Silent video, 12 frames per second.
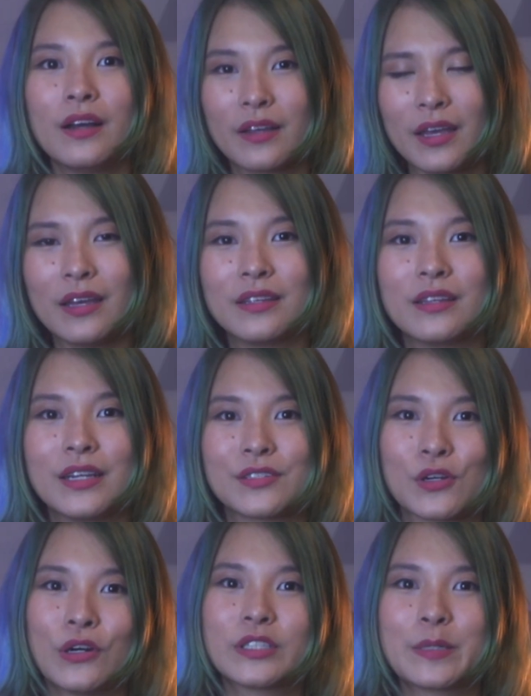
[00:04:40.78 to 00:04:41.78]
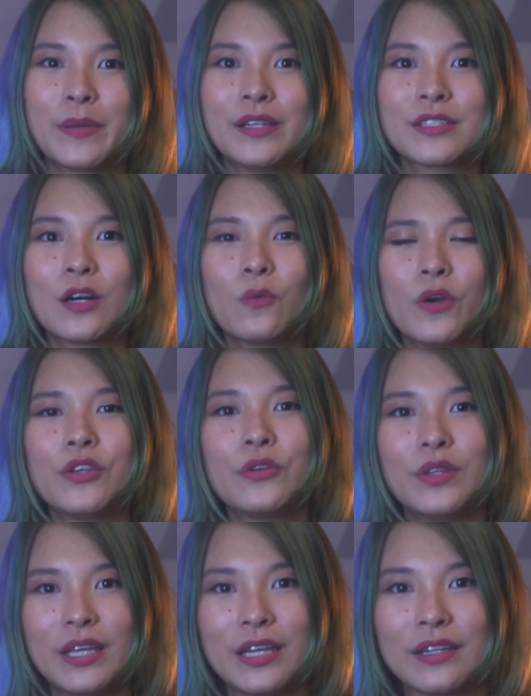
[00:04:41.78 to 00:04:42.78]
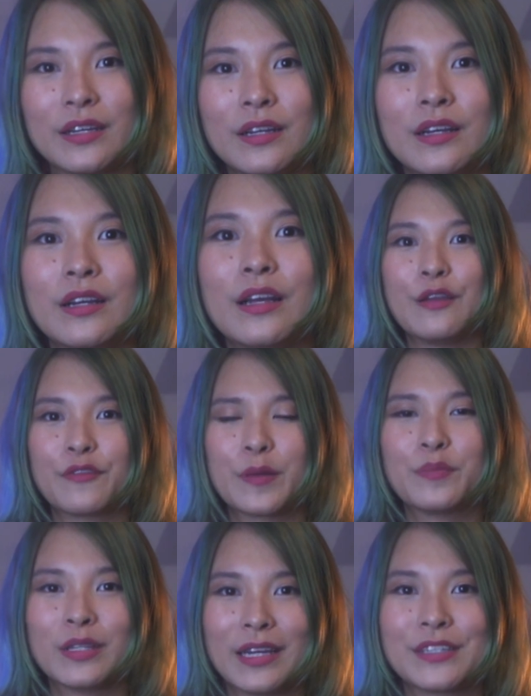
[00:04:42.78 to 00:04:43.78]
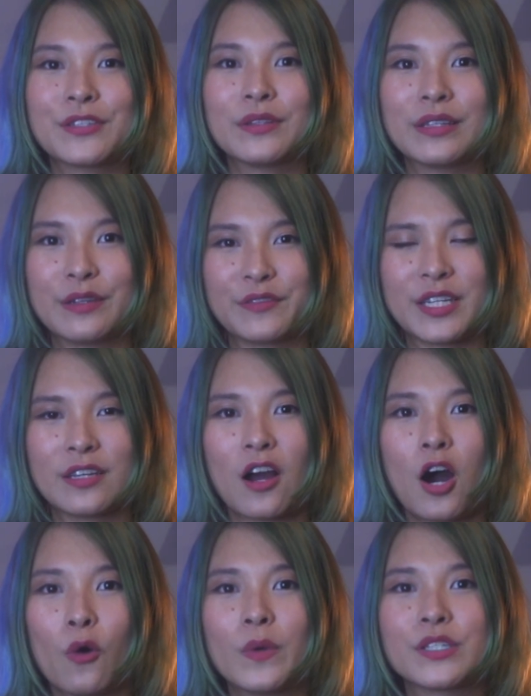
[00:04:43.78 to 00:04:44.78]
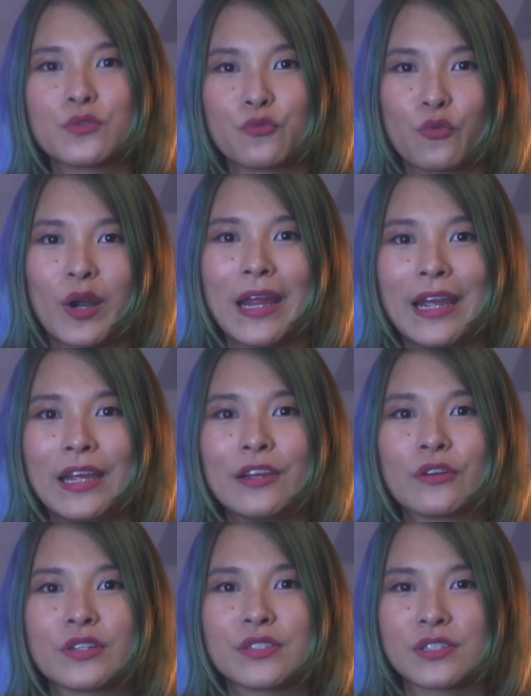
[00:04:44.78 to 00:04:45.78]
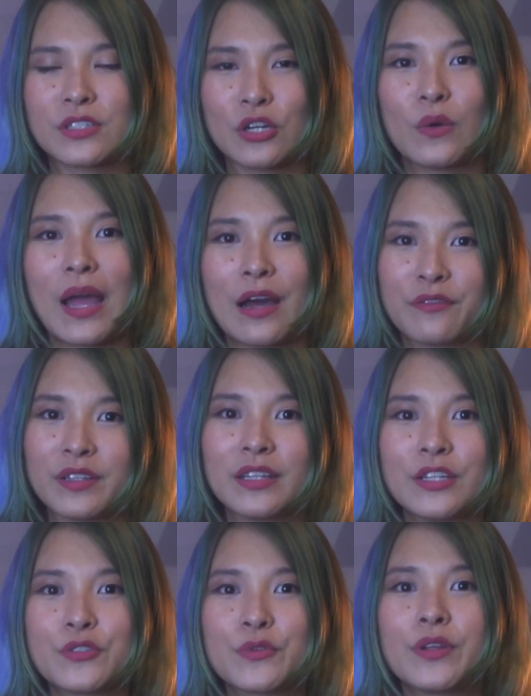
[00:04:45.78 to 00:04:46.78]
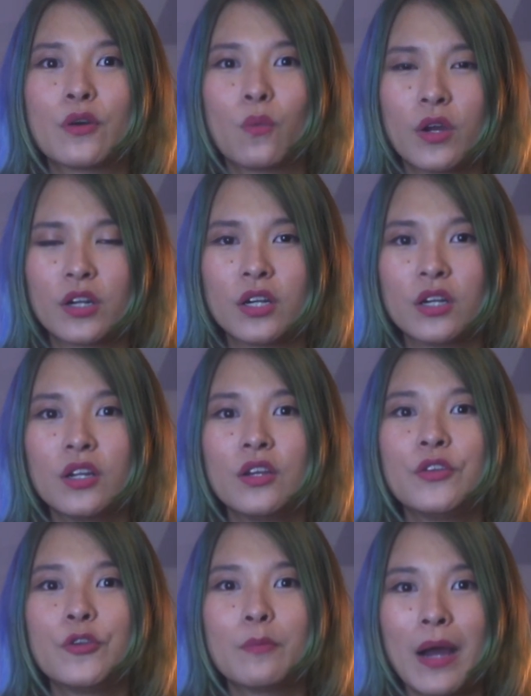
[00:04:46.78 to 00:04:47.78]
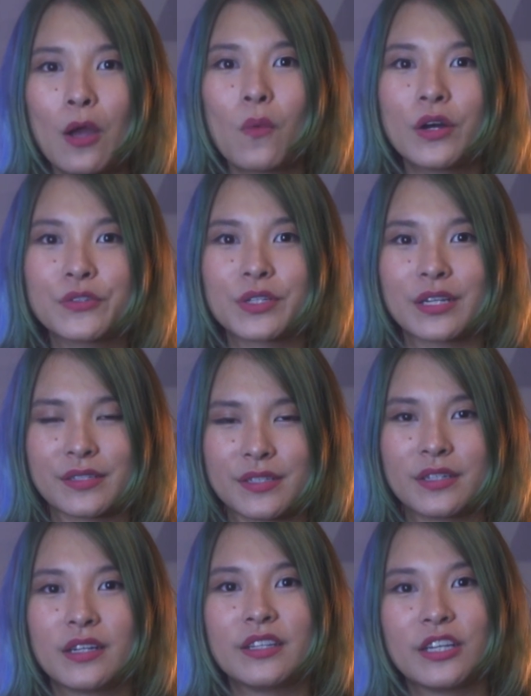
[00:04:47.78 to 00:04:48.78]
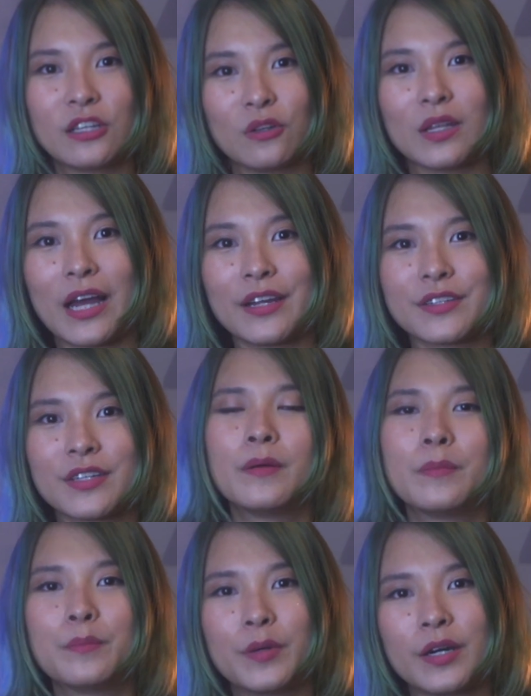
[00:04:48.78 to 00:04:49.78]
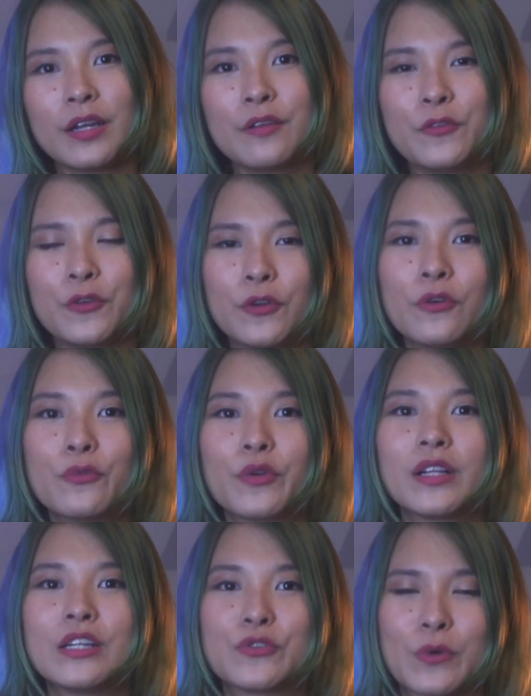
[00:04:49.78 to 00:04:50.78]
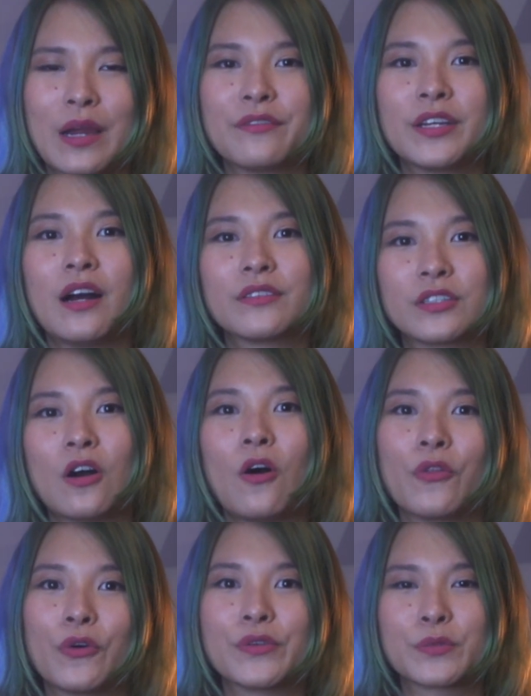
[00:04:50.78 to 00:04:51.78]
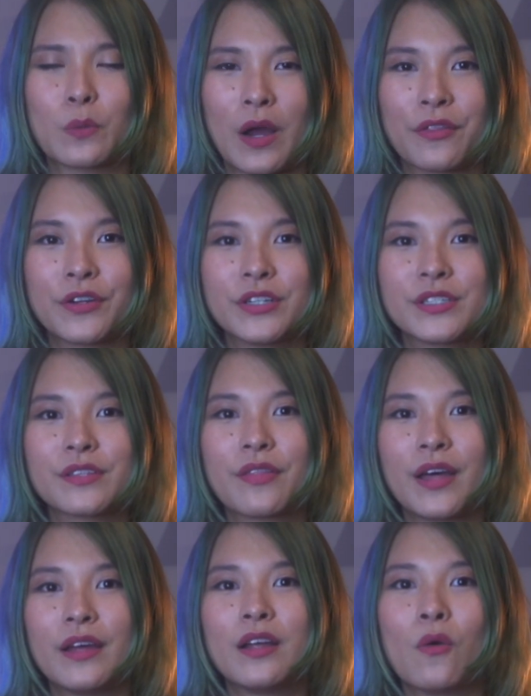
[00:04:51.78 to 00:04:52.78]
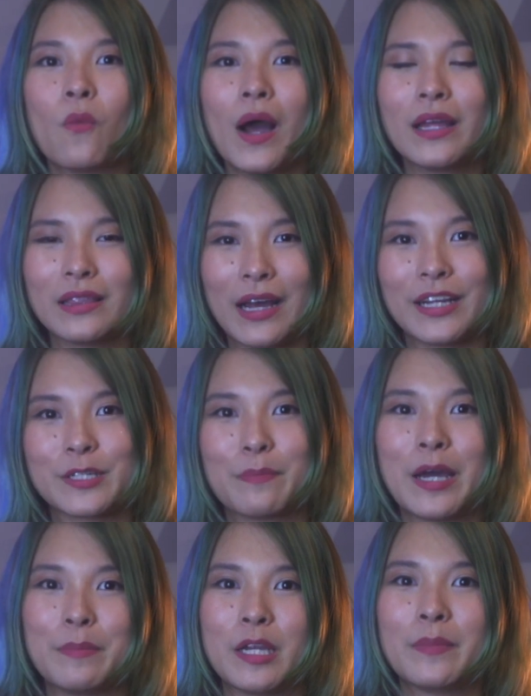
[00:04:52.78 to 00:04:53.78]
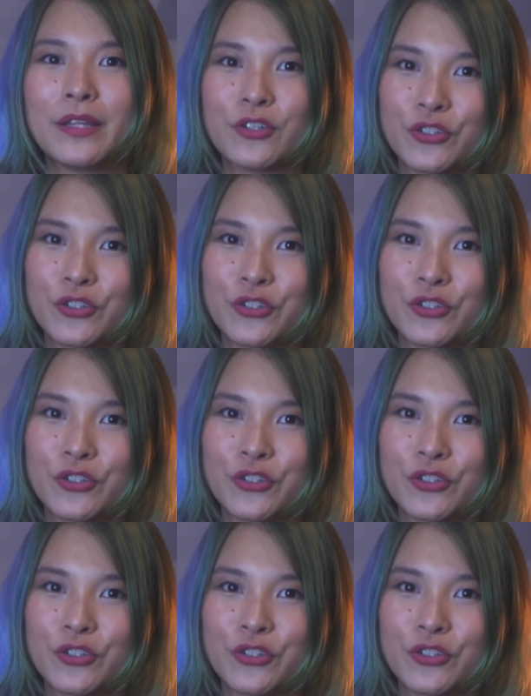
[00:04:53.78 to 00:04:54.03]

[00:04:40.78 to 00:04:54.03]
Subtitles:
Again, it all depends on what you need. If the place you lived in always rain or snow heavily during the winter, you might want to consider a yellow light. But if you don't really driving under all those weathers, then a white light might be a better